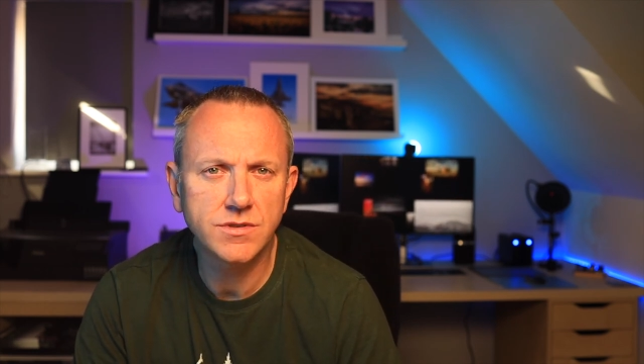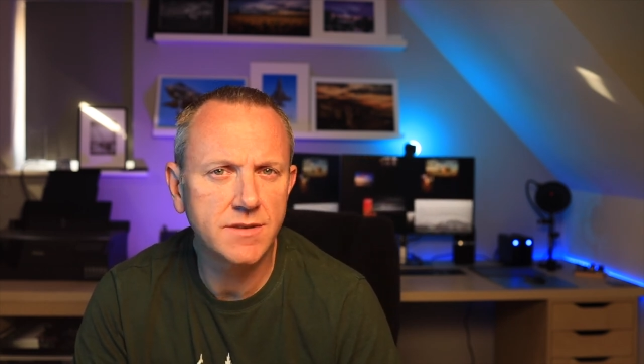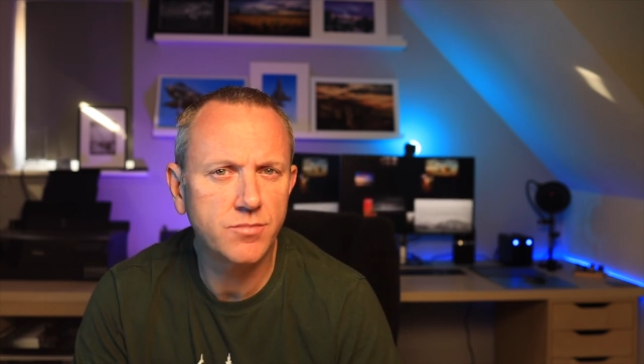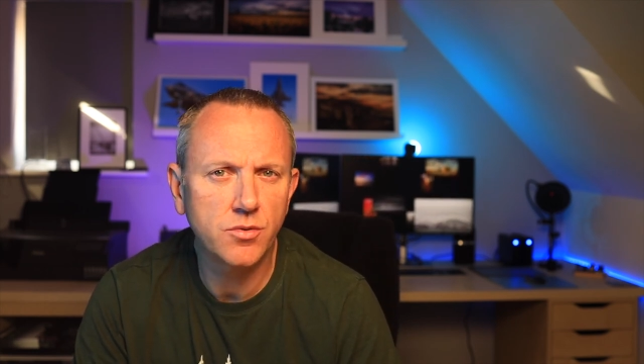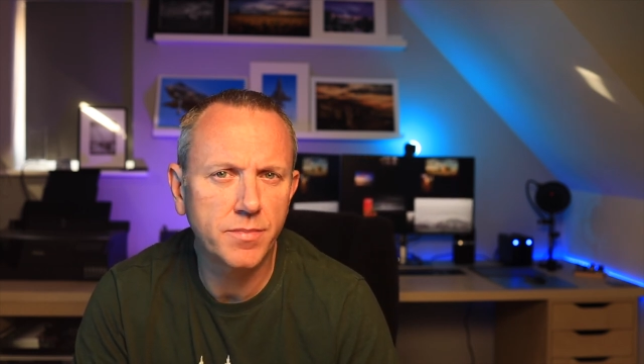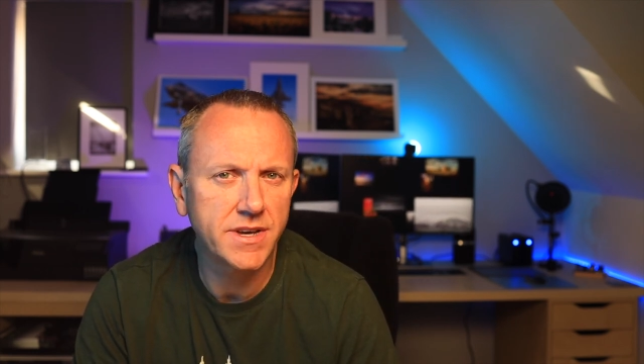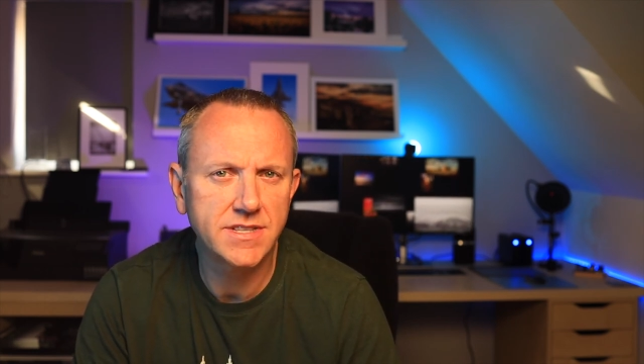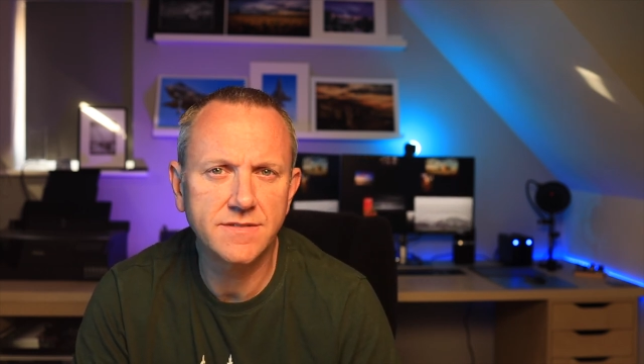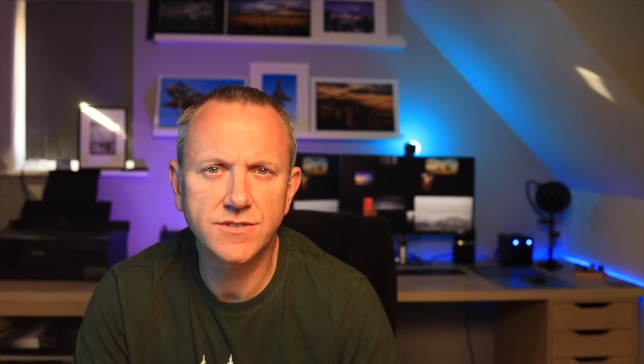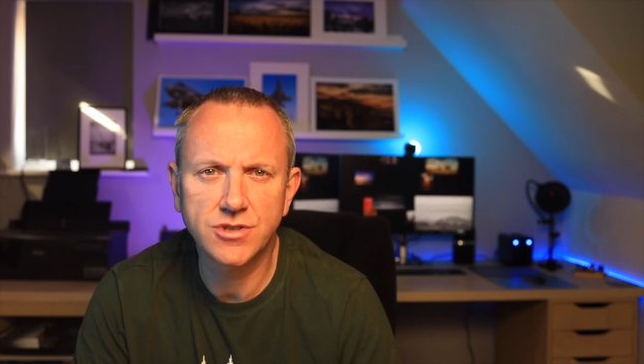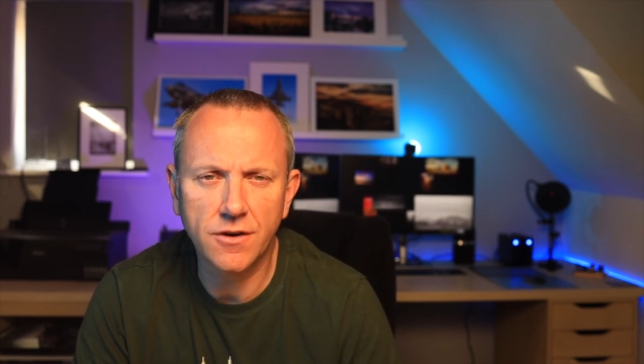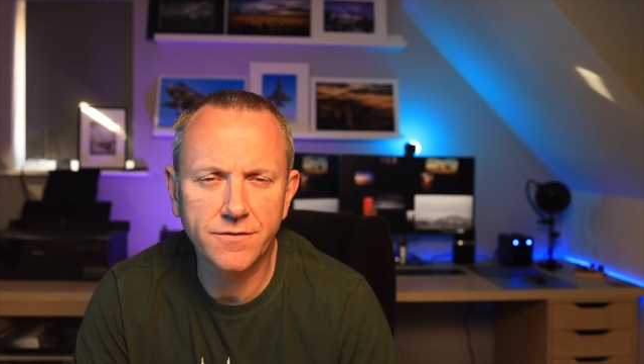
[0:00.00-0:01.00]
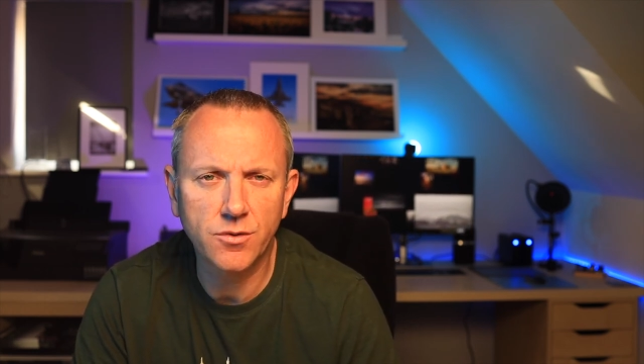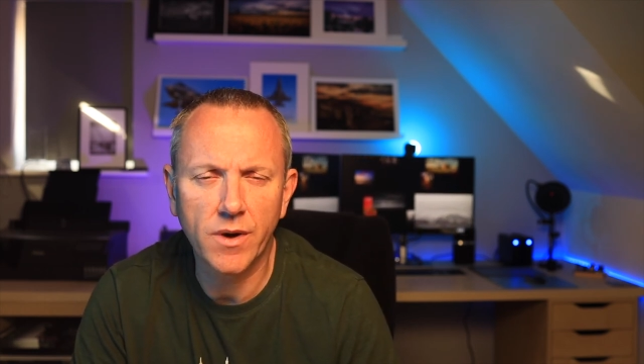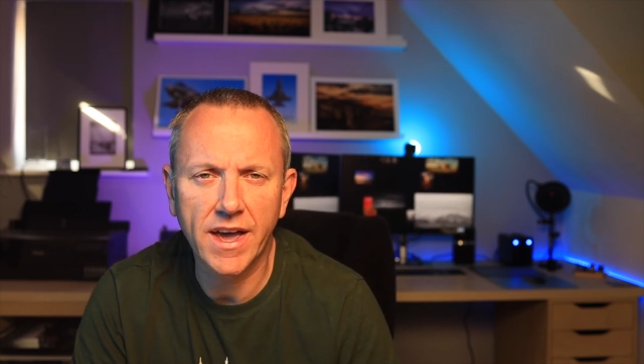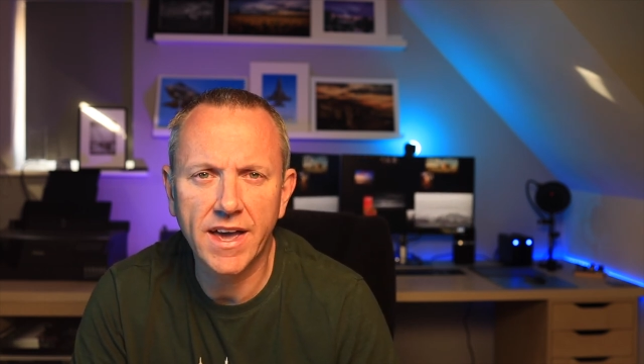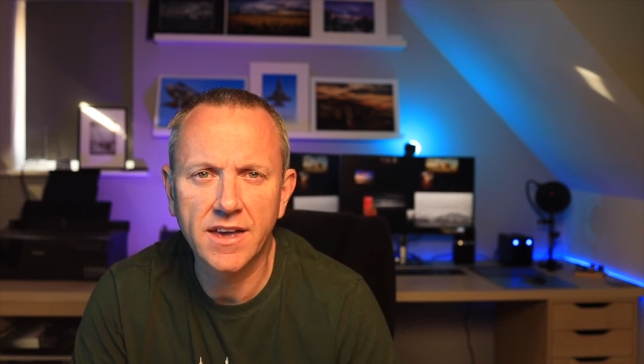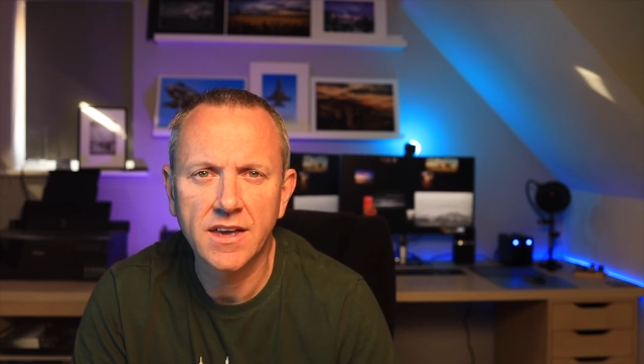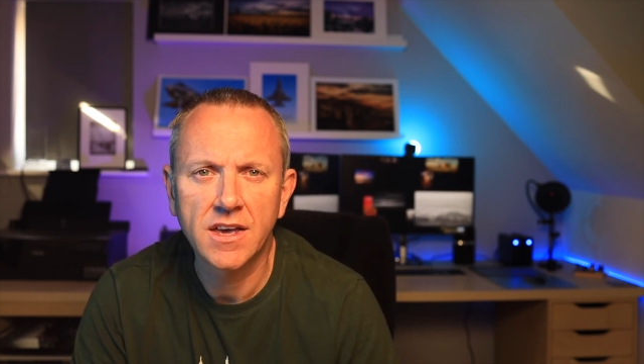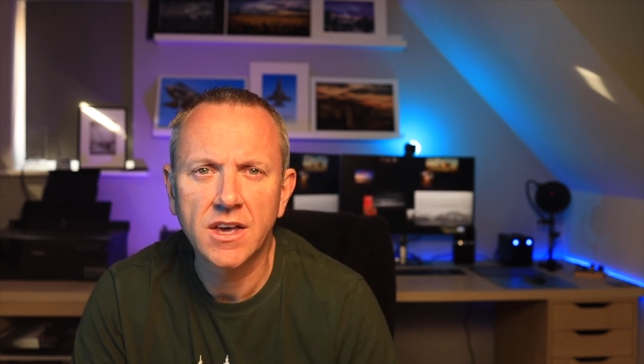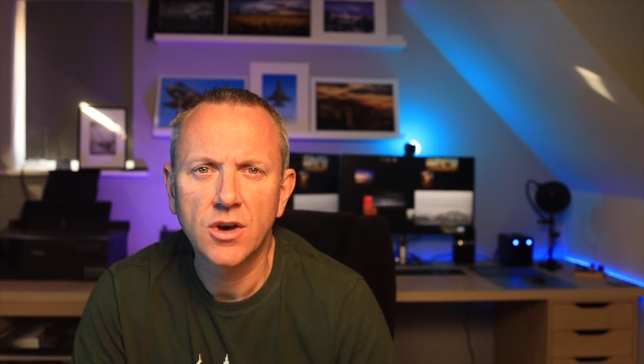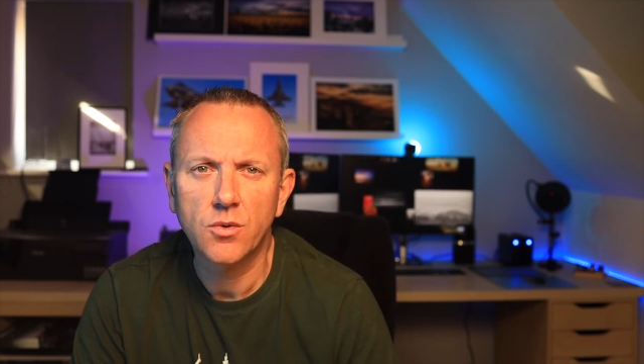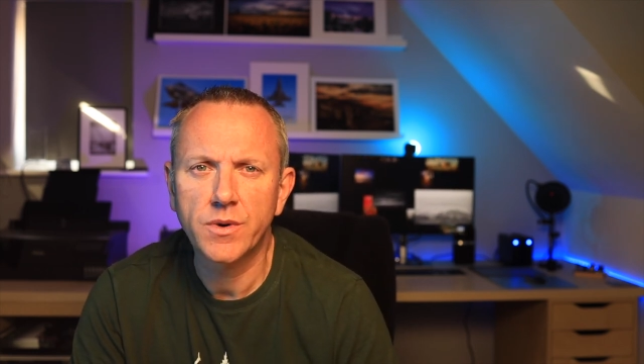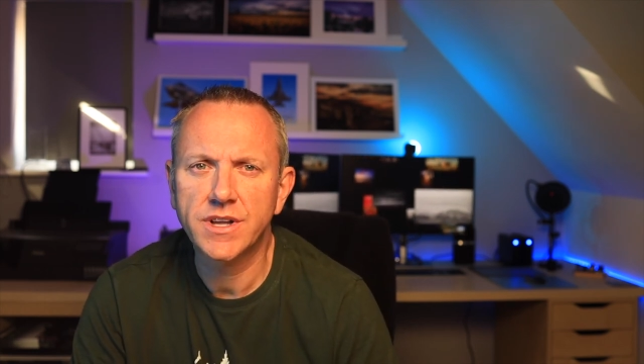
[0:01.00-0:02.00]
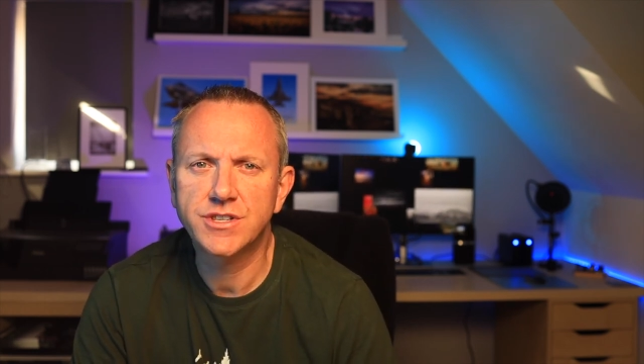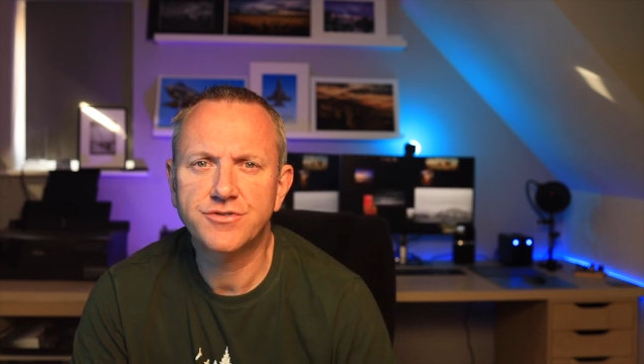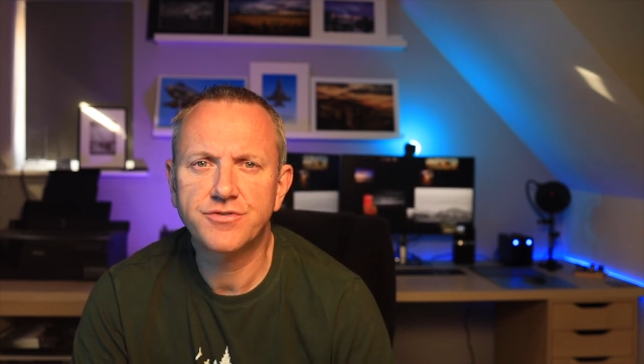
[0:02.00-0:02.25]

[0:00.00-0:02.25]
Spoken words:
simple piece of software which